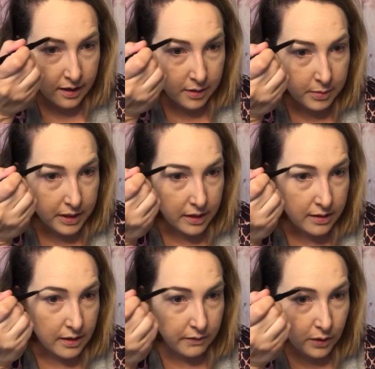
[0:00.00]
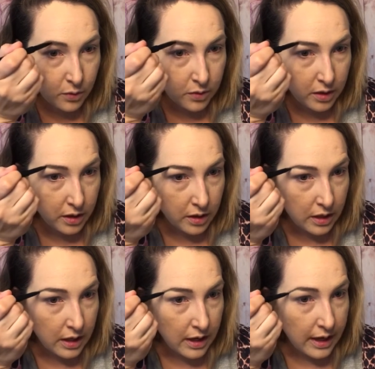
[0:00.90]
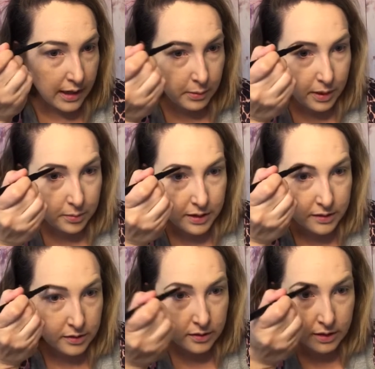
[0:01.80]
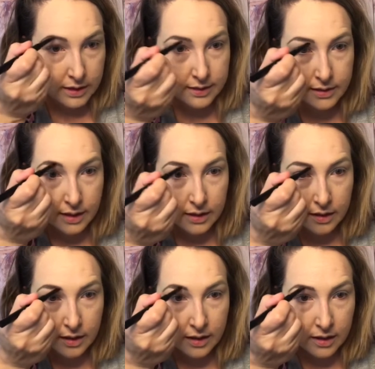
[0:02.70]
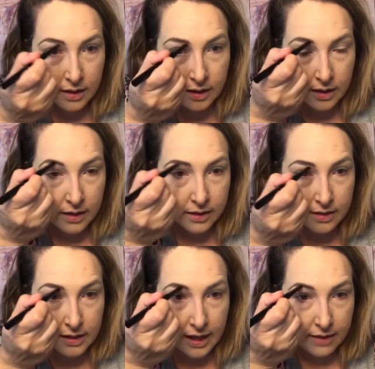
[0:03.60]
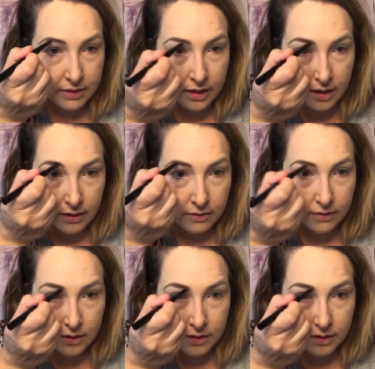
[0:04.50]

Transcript: because if your eyebrow pencil doesn't have enough